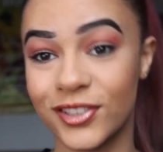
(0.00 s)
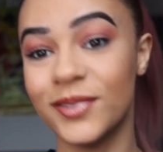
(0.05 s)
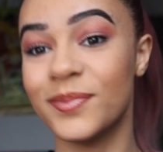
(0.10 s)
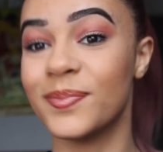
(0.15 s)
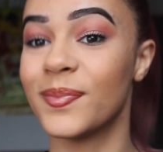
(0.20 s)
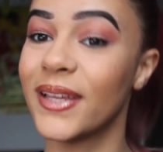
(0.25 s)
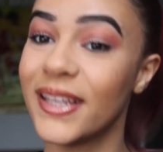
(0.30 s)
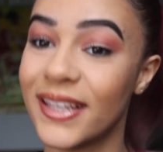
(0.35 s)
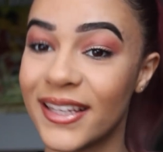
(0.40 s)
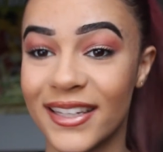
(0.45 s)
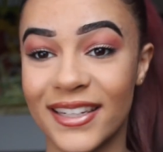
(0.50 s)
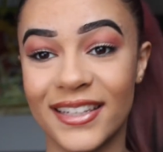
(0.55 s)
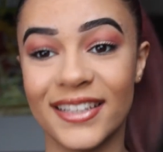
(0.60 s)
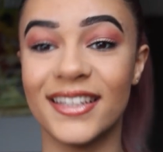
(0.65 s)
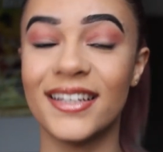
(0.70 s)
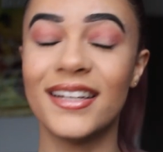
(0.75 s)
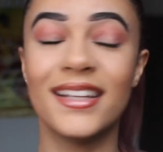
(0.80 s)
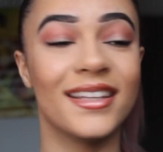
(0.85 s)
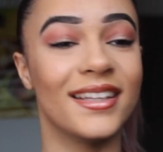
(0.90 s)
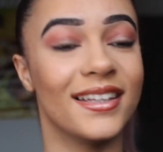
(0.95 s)
You're making it.
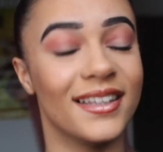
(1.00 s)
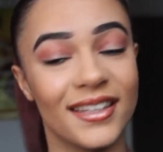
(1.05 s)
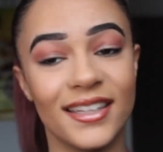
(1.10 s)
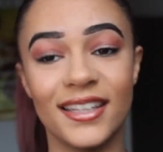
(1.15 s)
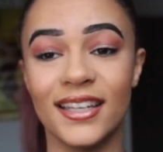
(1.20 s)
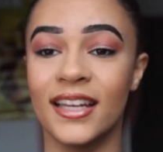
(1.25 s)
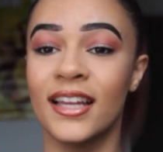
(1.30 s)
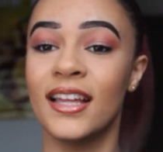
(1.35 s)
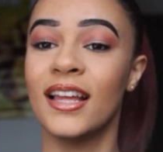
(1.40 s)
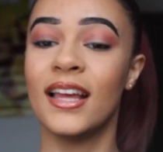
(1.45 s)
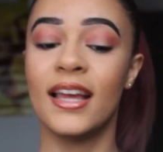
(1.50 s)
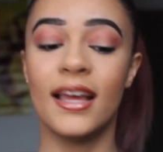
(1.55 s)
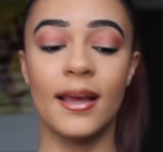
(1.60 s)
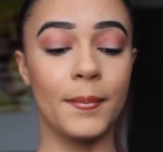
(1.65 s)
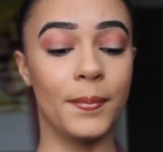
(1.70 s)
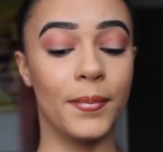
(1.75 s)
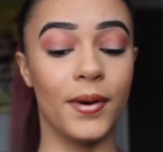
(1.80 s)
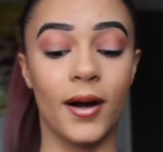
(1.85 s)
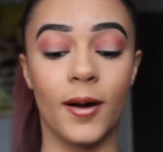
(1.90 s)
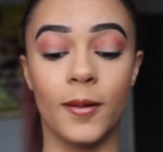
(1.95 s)
Da-da-da-da.
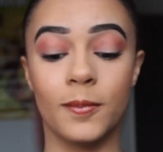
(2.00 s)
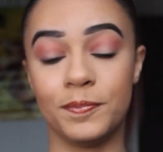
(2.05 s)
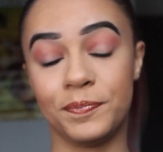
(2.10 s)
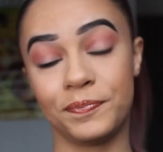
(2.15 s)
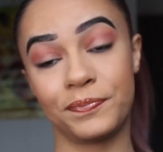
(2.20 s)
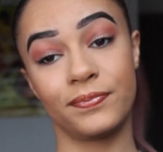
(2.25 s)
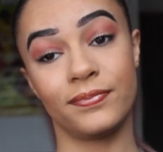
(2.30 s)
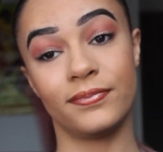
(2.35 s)
But,